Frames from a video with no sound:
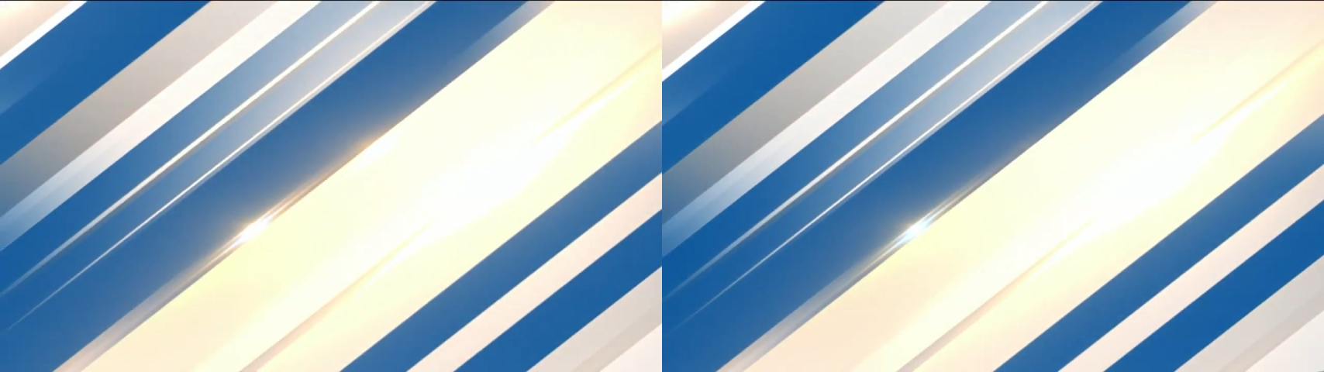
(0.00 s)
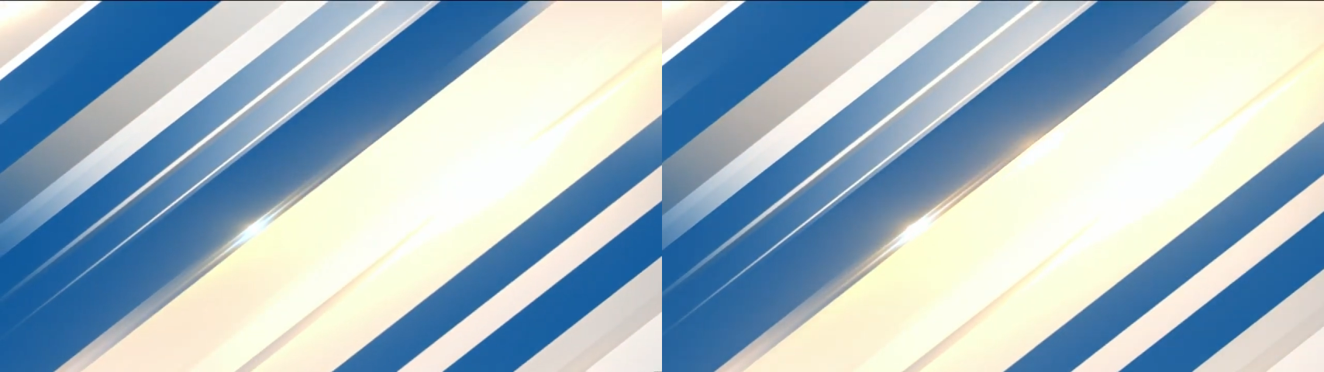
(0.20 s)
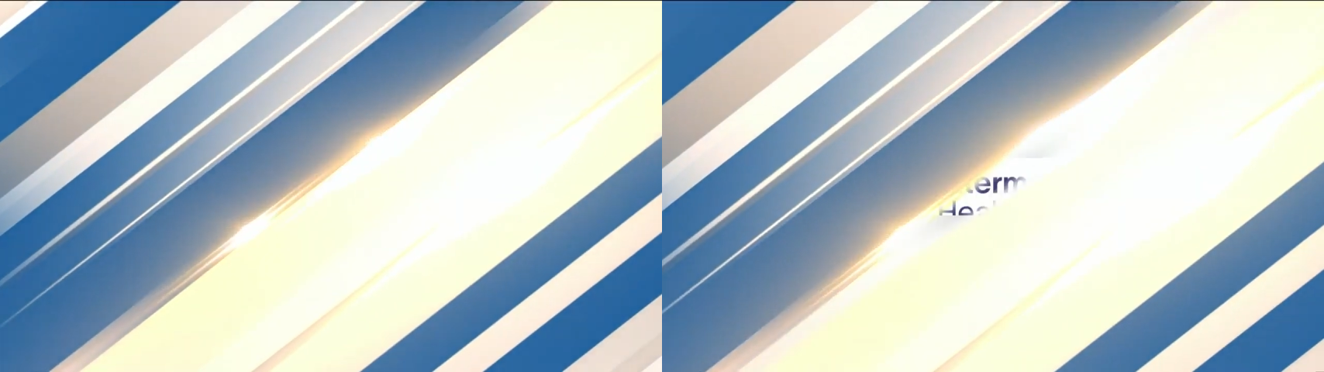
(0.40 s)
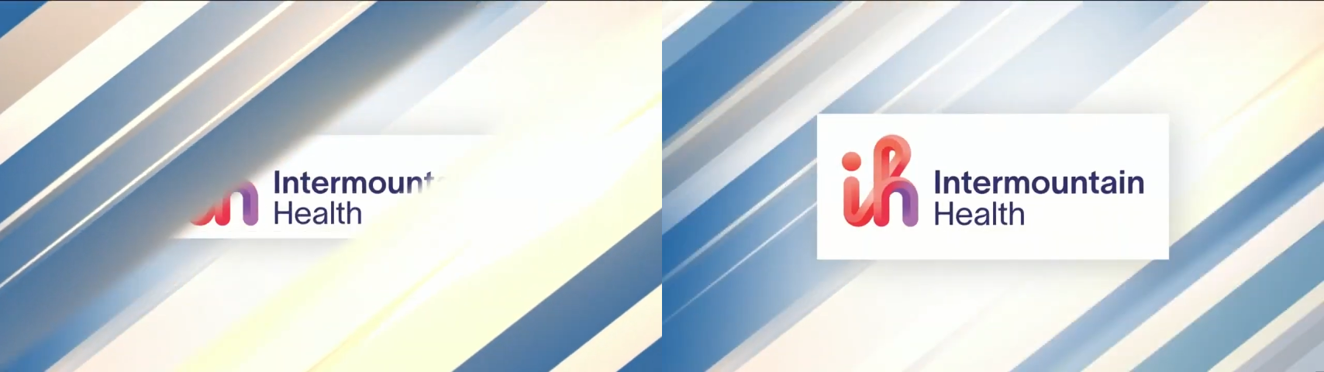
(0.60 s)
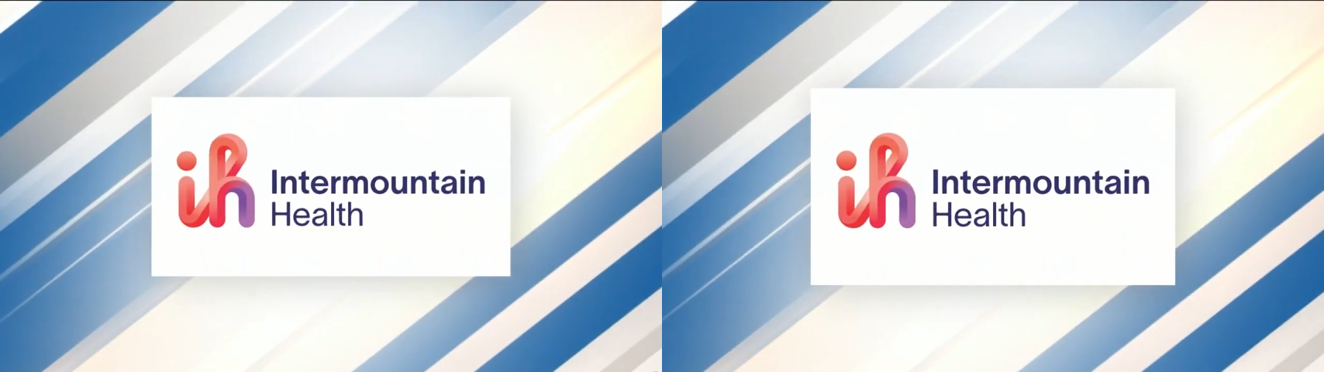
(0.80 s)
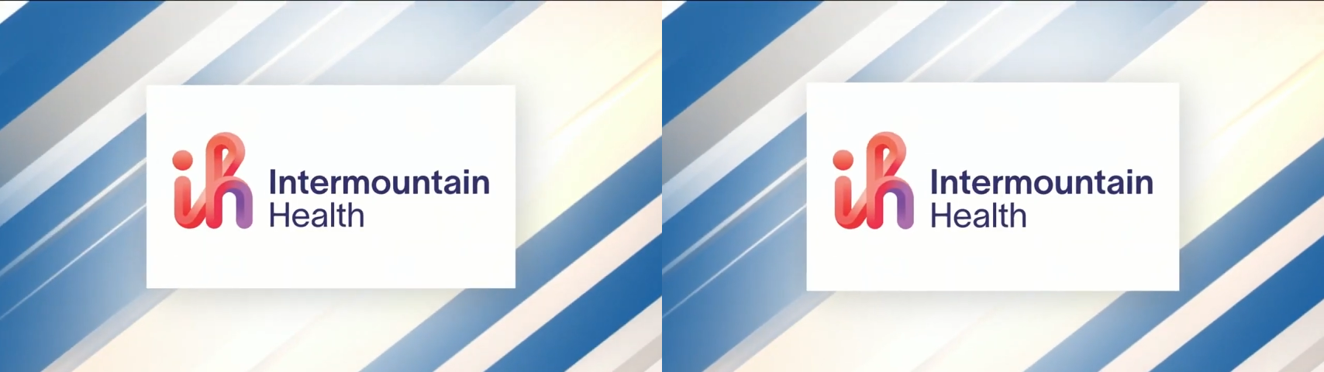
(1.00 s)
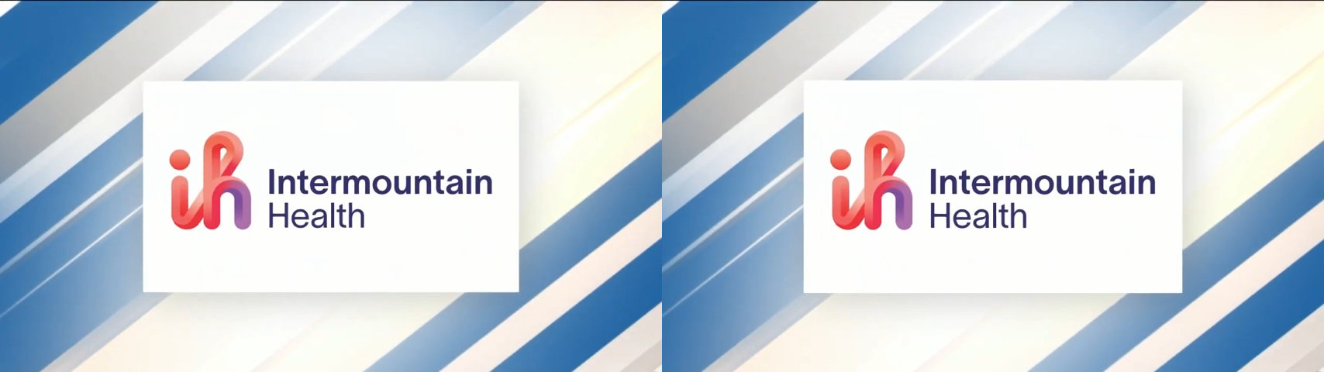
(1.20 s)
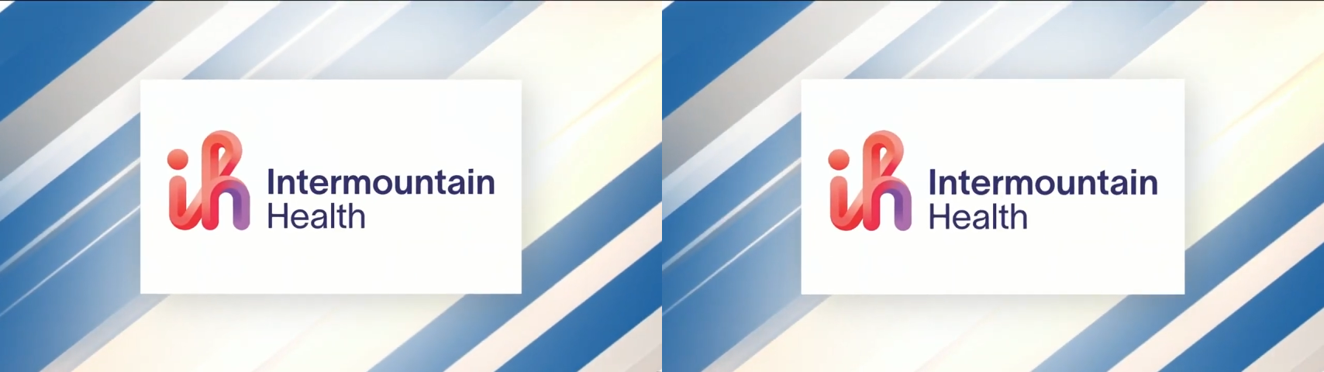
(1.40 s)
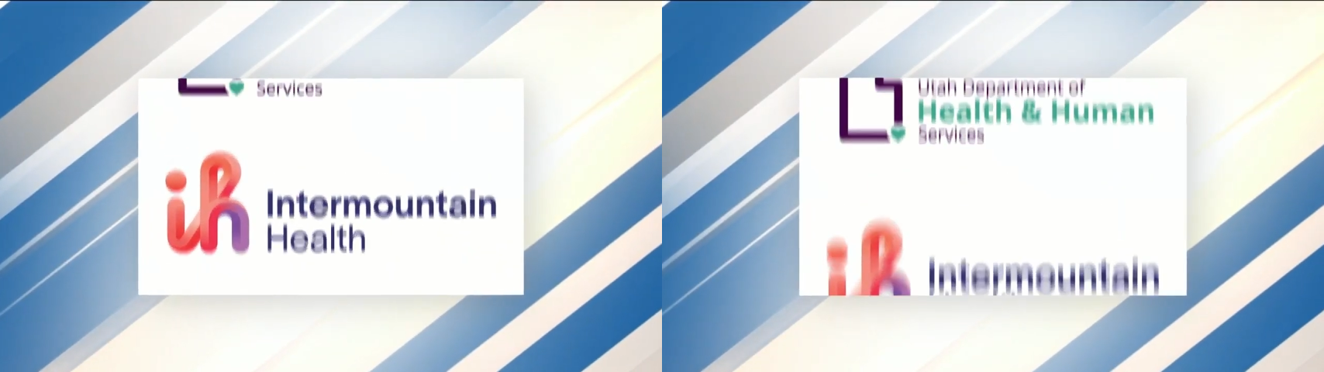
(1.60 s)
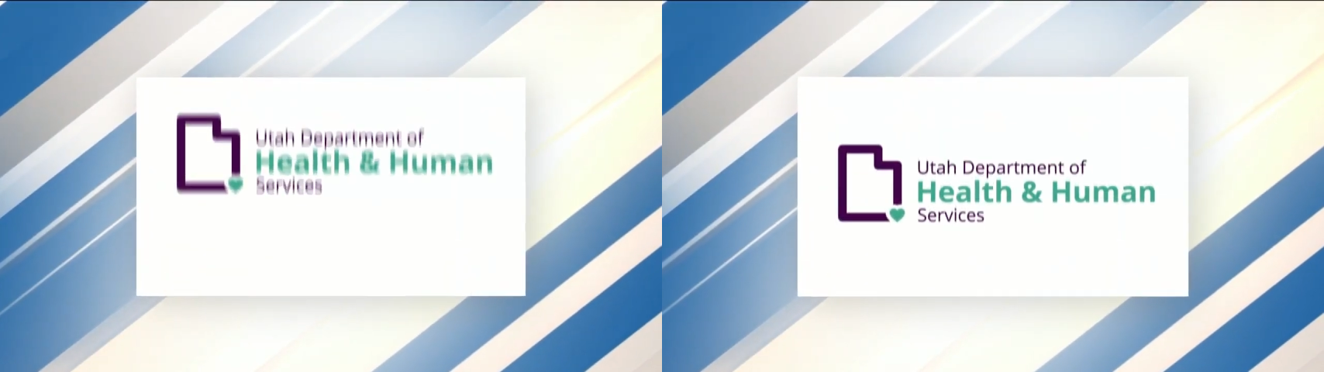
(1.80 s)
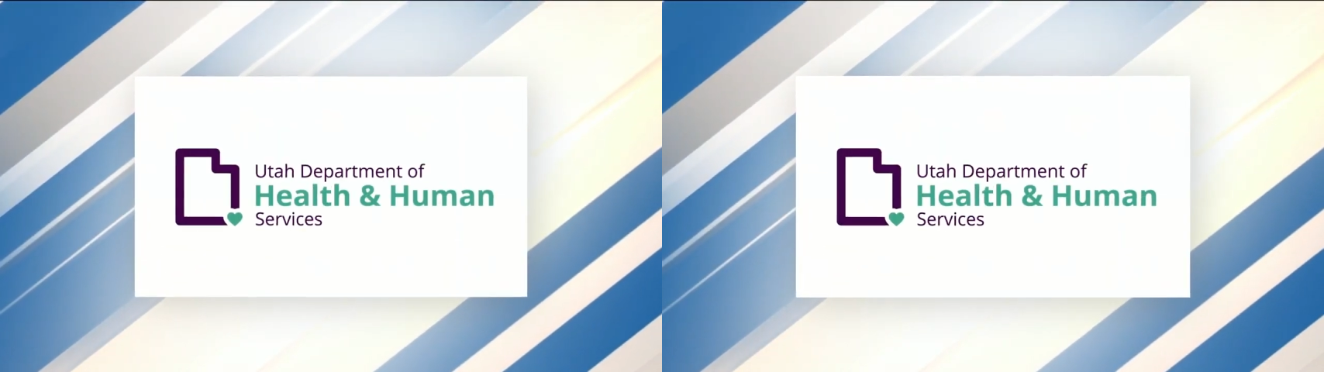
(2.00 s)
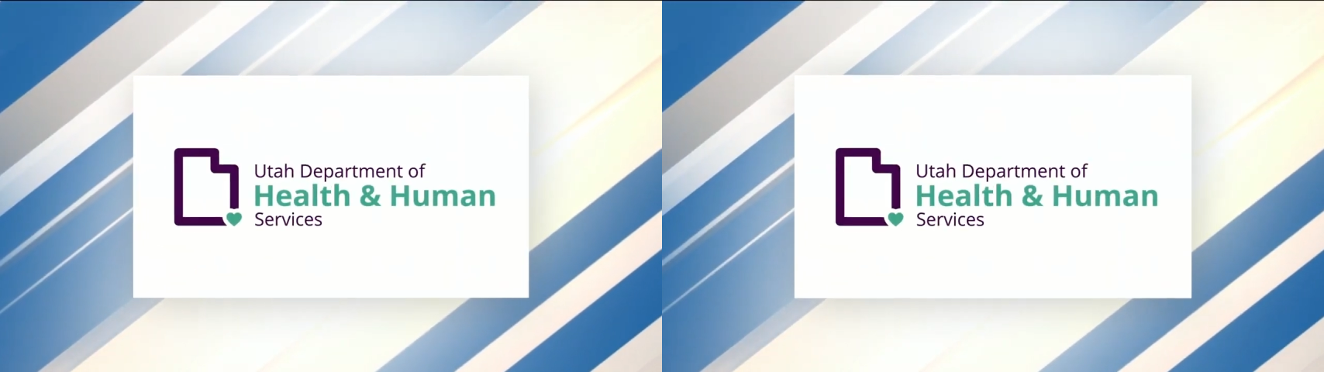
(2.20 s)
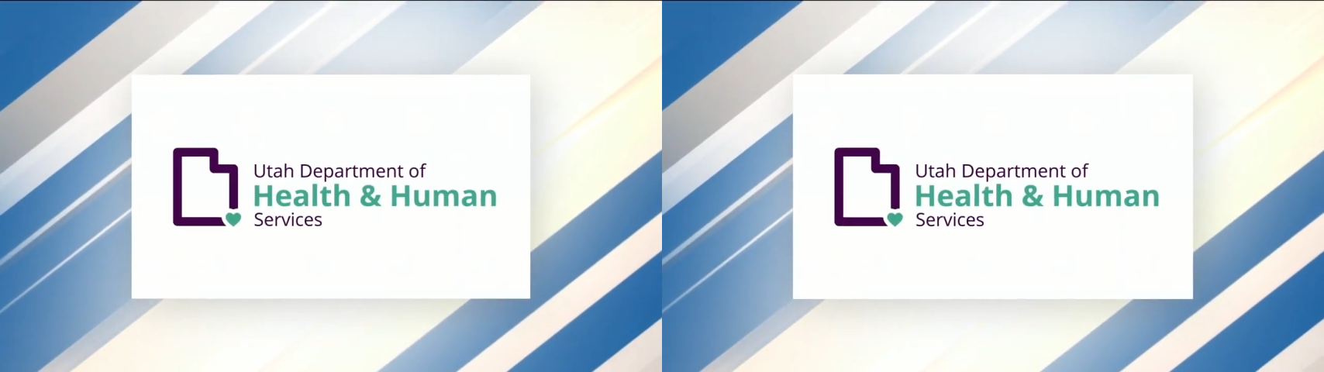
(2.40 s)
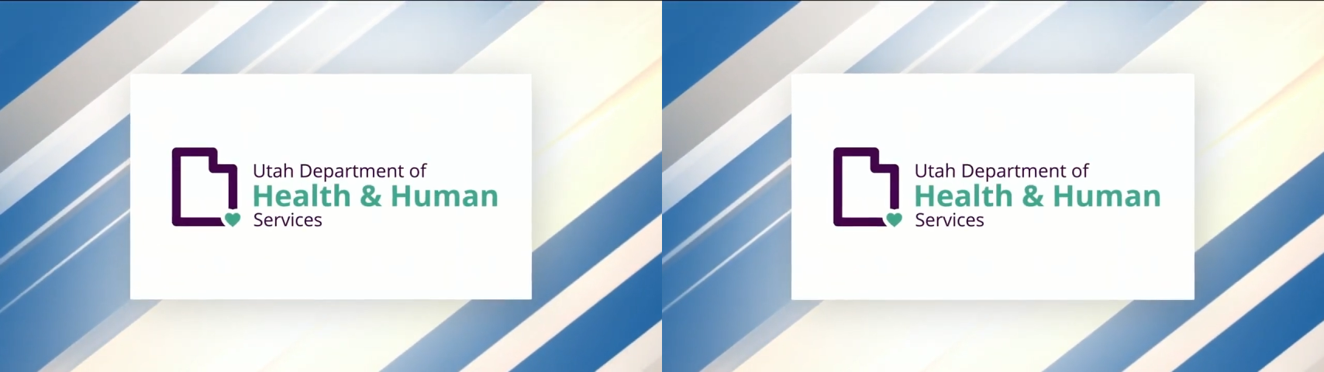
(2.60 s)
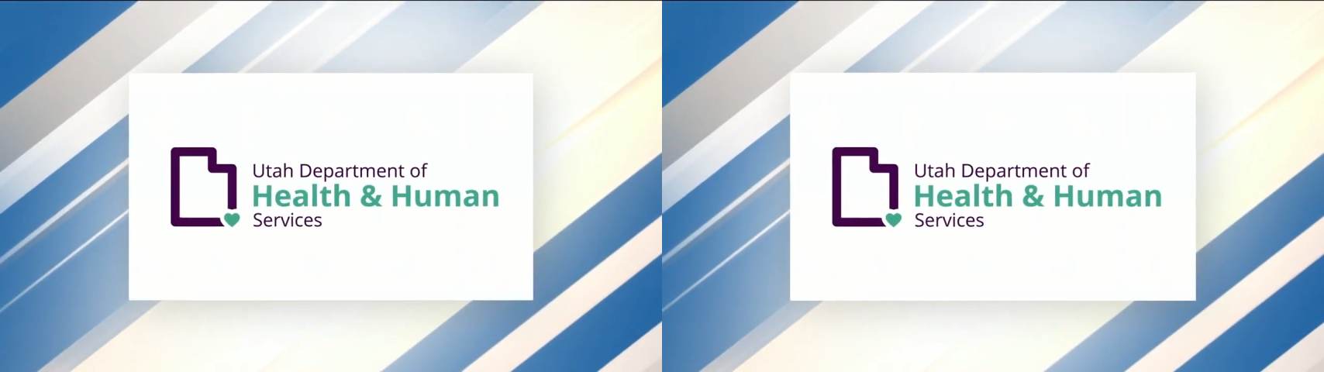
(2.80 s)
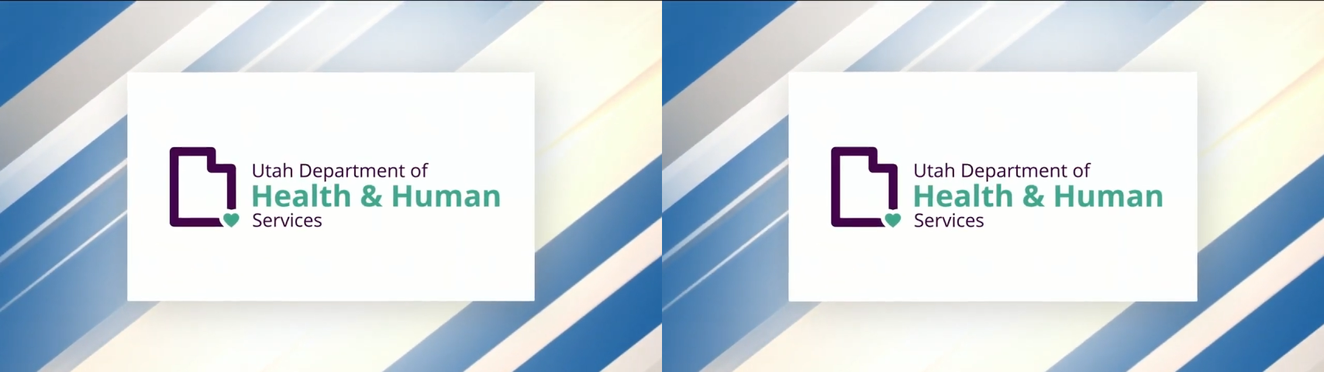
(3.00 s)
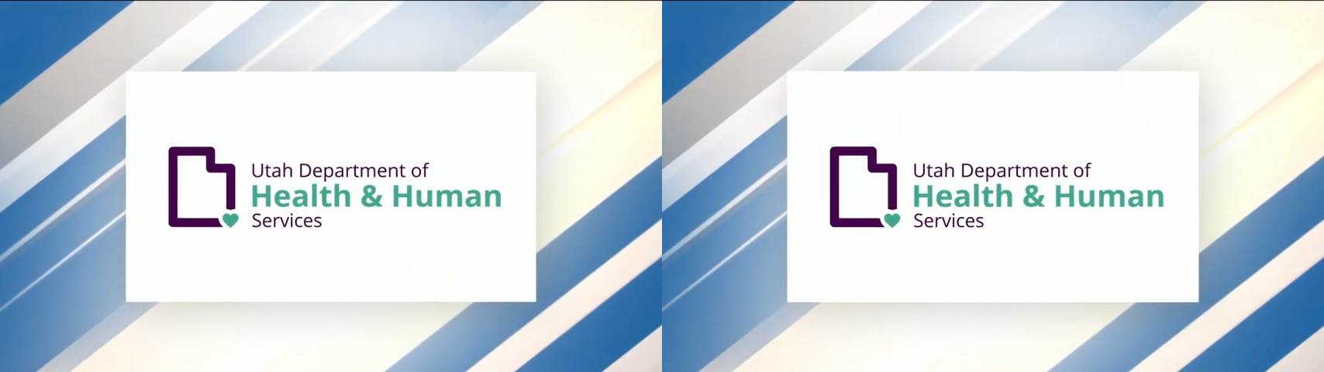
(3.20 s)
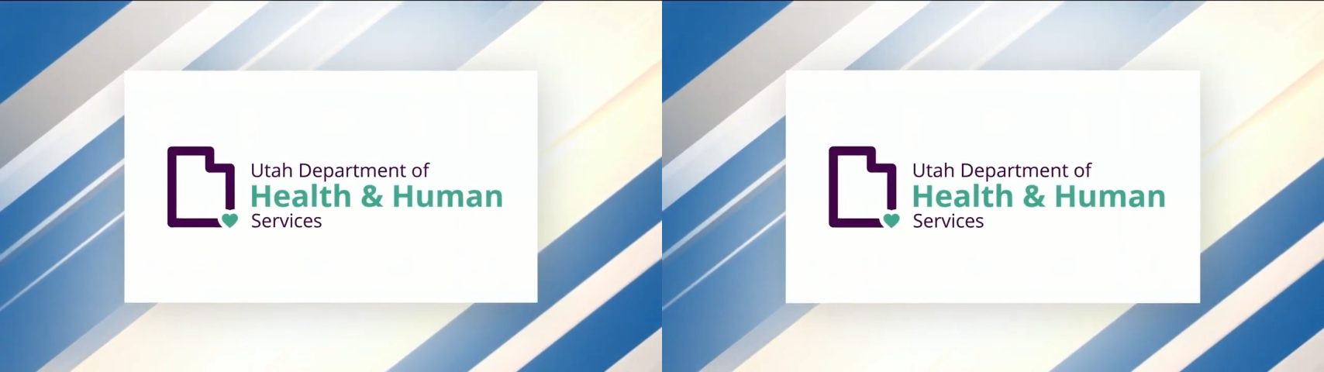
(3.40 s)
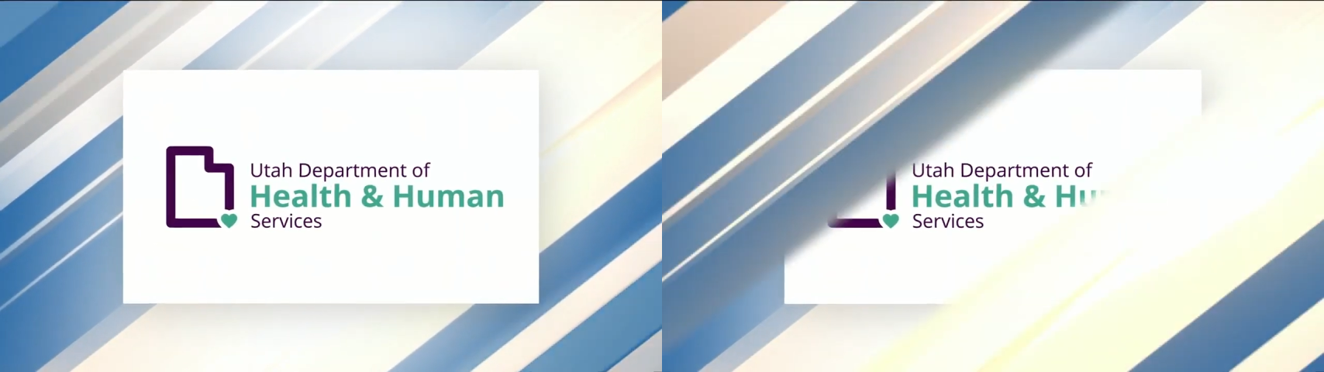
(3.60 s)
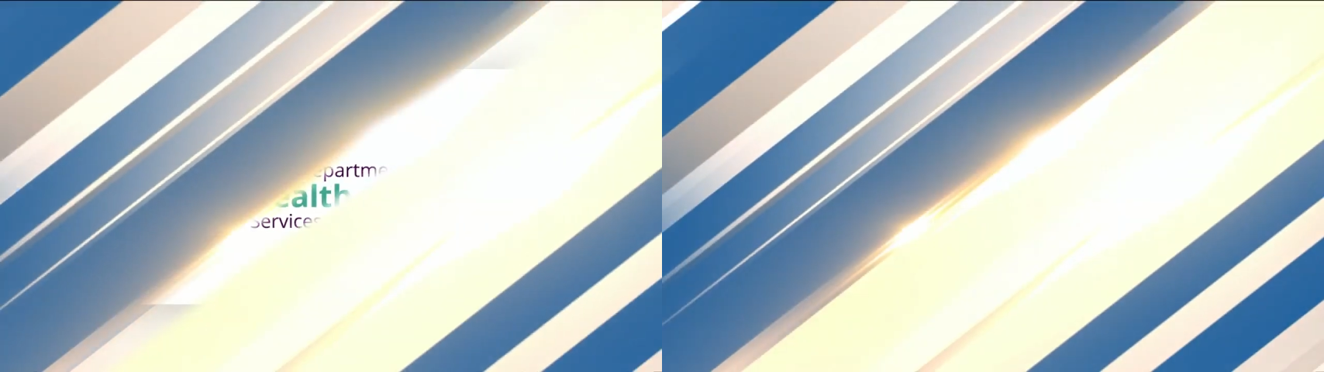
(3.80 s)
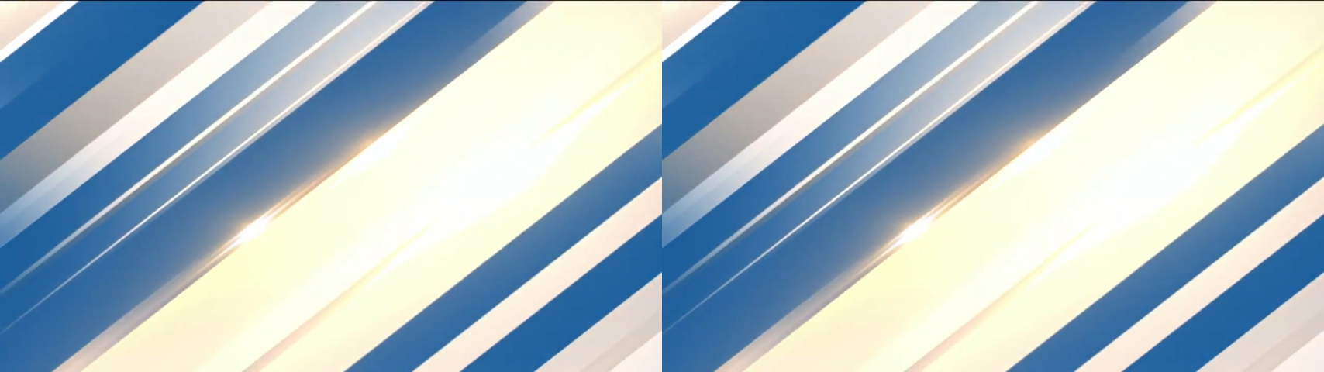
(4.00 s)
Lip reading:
Nobody's mouth can be seen.